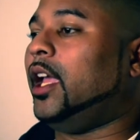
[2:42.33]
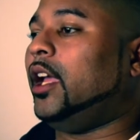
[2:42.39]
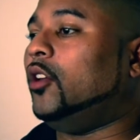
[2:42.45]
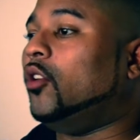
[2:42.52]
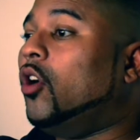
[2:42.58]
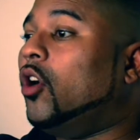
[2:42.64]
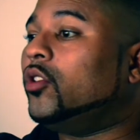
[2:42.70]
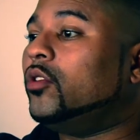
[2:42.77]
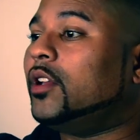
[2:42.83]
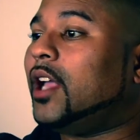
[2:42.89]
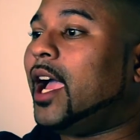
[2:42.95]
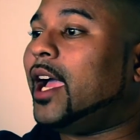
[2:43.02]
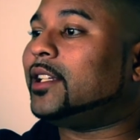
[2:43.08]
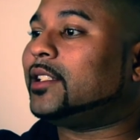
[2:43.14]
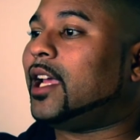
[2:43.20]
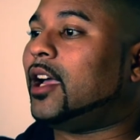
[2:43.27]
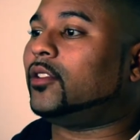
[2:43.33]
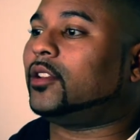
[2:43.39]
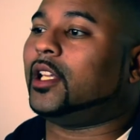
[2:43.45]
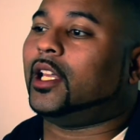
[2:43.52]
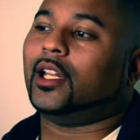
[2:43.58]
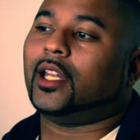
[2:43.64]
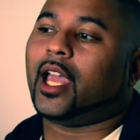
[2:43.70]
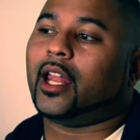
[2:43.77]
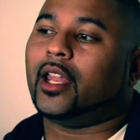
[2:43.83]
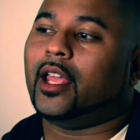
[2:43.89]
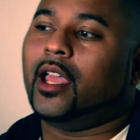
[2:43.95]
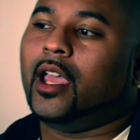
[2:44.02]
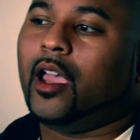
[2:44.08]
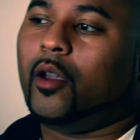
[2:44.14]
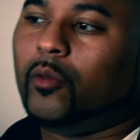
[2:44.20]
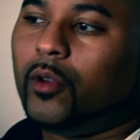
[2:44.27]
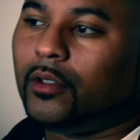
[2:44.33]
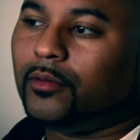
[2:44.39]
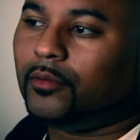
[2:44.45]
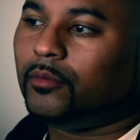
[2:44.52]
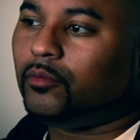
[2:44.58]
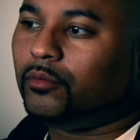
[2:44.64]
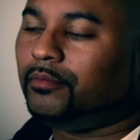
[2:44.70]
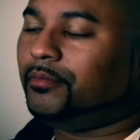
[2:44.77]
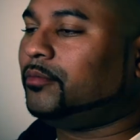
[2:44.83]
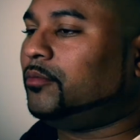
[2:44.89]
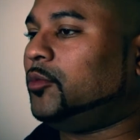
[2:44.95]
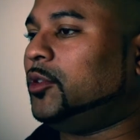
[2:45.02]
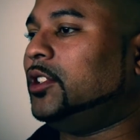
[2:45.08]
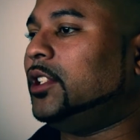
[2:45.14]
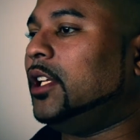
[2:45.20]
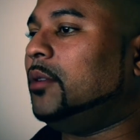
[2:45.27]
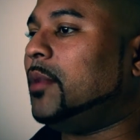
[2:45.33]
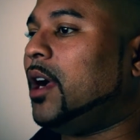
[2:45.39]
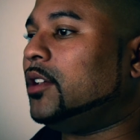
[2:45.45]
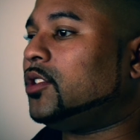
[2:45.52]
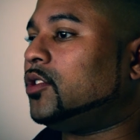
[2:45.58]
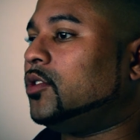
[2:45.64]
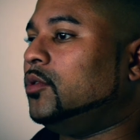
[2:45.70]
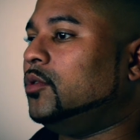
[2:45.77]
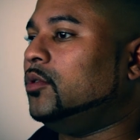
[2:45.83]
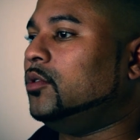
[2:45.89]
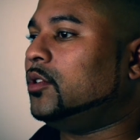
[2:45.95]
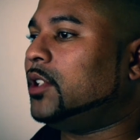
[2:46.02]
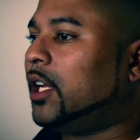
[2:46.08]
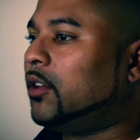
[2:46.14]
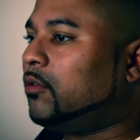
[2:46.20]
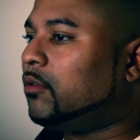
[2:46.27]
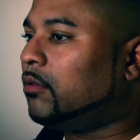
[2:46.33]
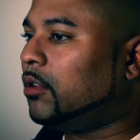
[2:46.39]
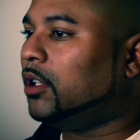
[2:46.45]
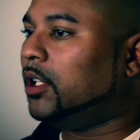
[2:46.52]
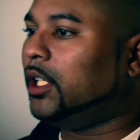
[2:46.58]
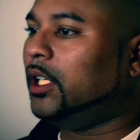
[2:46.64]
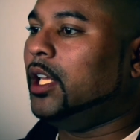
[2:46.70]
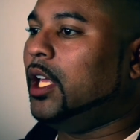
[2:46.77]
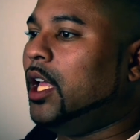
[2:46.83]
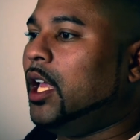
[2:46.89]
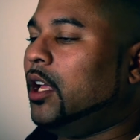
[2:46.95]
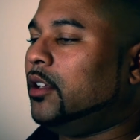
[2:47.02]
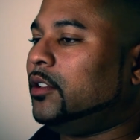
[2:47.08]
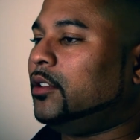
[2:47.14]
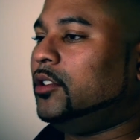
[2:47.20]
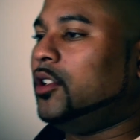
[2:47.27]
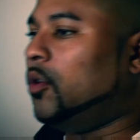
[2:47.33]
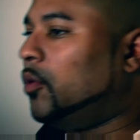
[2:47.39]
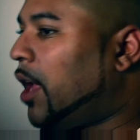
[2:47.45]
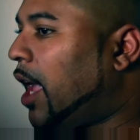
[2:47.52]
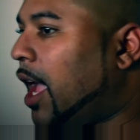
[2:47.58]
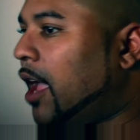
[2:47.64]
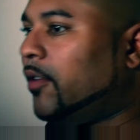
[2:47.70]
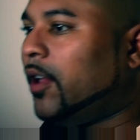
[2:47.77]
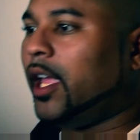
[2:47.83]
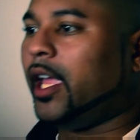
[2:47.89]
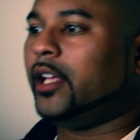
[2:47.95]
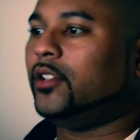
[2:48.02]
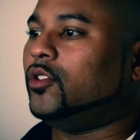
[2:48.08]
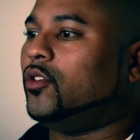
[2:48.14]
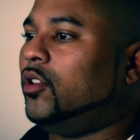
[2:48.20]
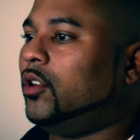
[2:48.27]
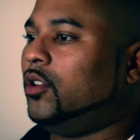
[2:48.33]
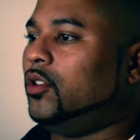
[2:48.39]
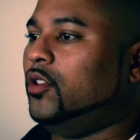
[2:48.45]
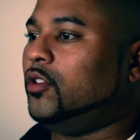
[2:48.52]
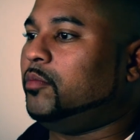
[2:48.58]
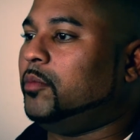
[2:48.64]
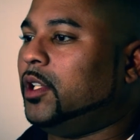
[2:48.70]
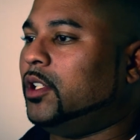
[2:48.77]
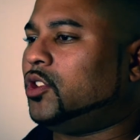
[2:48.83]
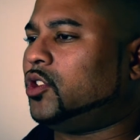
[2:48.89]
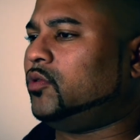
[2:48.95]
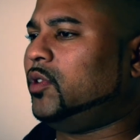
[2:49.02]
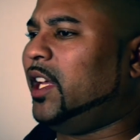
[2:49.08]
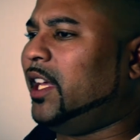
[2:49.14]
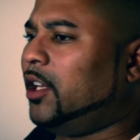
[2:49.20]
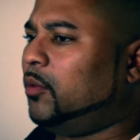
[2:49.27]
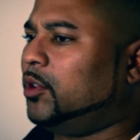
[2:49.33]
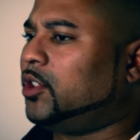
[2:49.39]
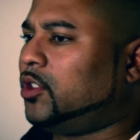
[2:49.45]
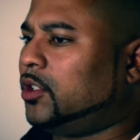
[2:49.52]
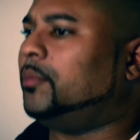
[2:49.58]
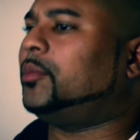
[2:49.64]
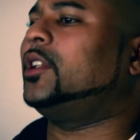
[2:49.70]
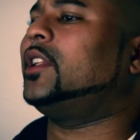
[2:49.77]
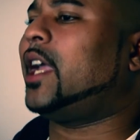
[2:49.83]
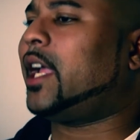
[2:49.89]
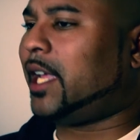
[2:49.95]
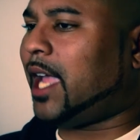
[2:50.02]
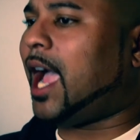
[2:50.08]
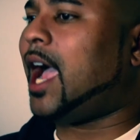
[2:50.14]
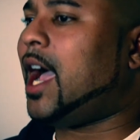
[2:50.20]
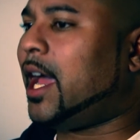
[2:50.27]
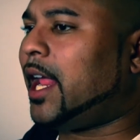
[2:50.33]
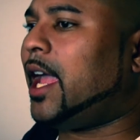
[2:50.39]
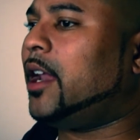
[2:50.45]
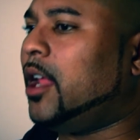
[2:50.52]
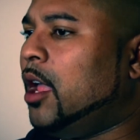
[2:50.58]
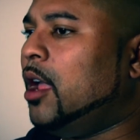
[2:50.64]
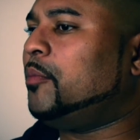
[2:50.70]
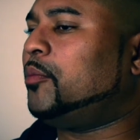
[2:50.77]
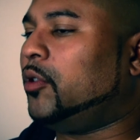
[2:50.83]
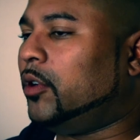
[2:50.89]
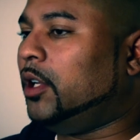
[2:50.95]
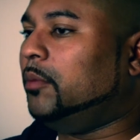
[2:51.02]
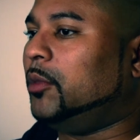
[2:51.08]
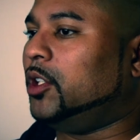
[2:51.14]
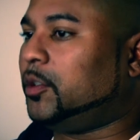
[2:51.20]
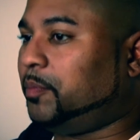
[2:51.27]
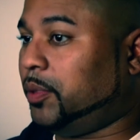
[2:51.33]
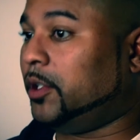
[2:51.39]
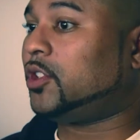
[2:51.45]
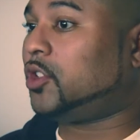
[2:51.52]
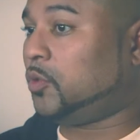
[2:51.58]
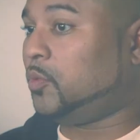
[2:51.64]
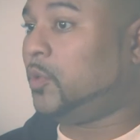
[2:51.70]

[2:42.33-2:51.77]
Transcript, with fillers: And all you guys out there that was in my shoes that really don't have hands-on on youth ministry, and it was something that God had pretty much put